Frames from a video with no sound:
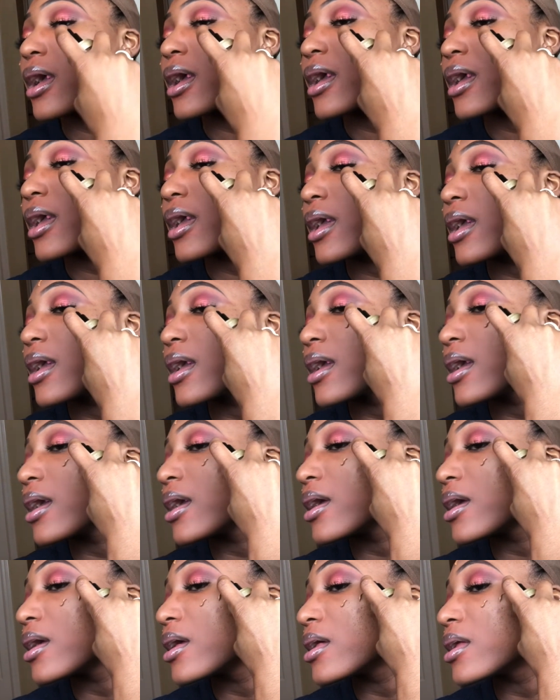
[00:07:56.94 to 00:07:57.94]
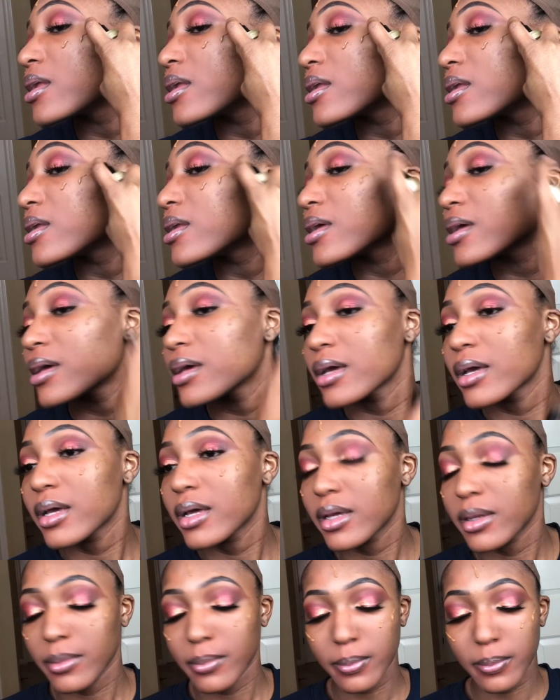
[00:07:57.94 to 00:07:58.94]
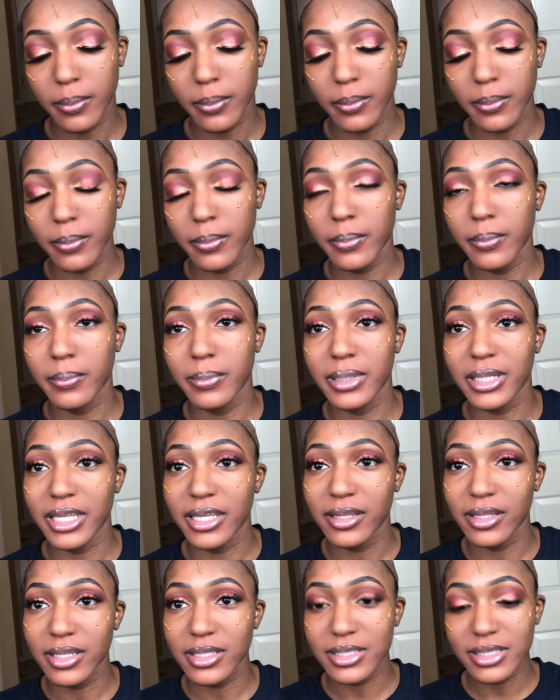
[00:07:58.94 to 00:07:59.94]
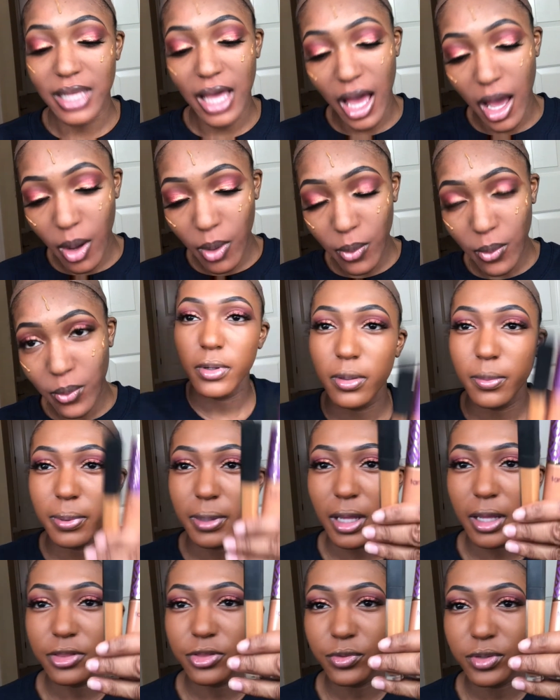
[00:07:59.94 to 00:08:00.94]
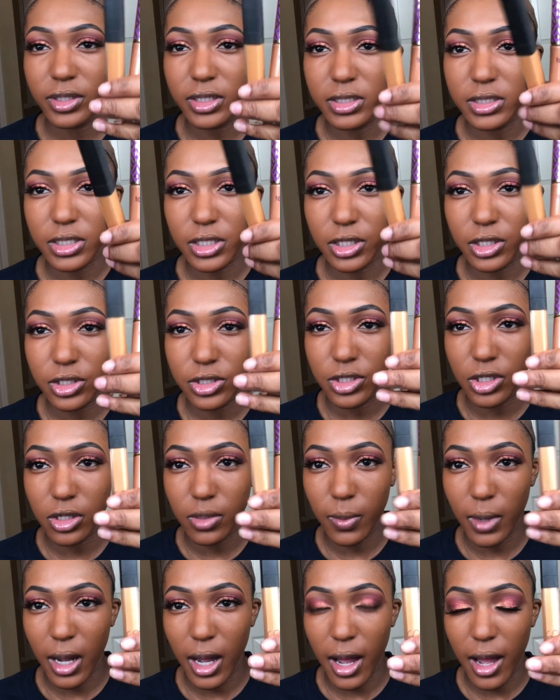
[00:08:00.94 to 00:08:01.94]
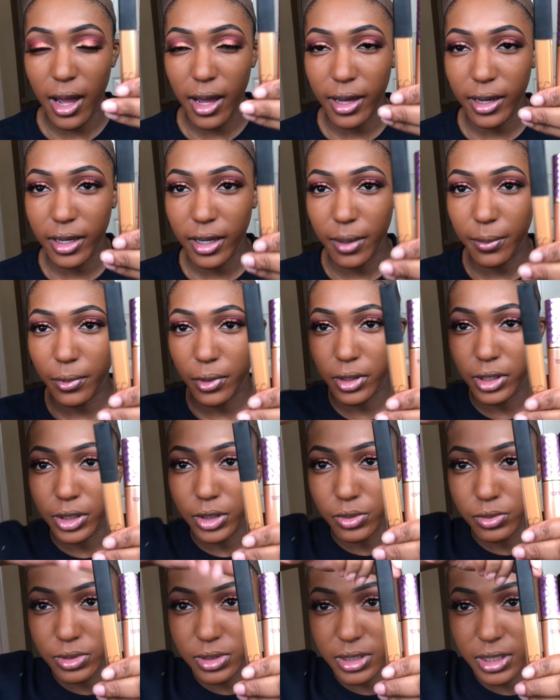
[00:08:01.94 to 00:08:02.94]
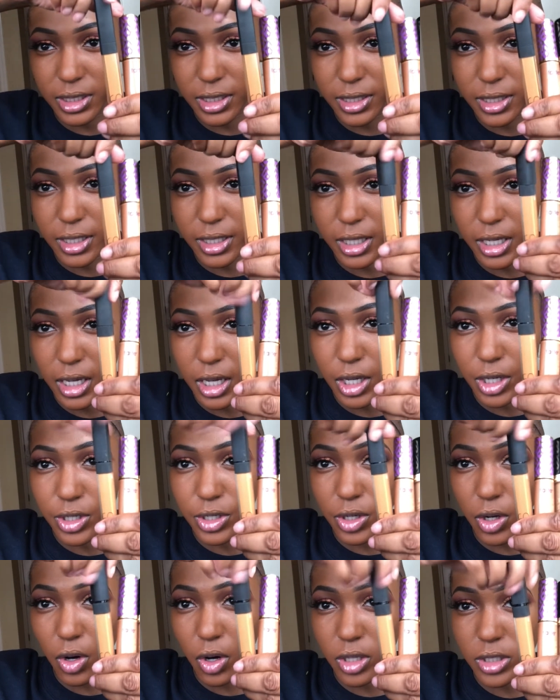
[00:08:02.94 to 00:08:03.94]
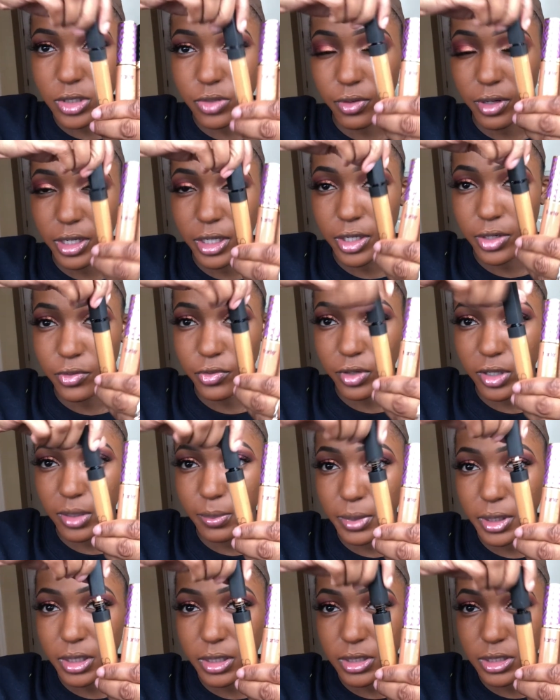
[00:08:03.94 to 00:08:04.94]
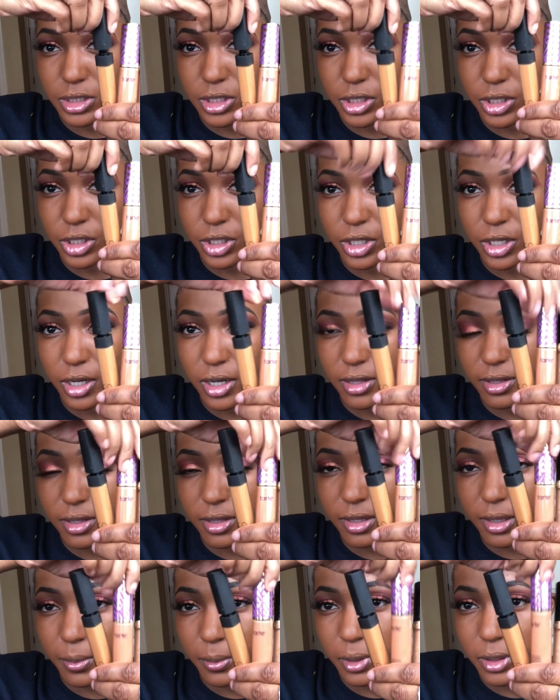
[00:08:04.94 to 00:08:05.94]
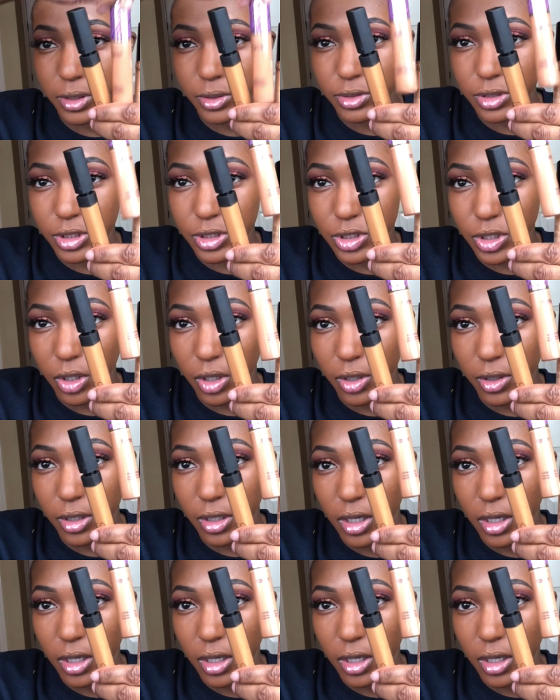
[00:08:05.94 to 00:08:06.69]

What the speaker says: and blend this out. I'm apply 3 concealers under my eye. I'm going to use the Nars Radiant Creamy Concealer, and then I'm going to use the Tarte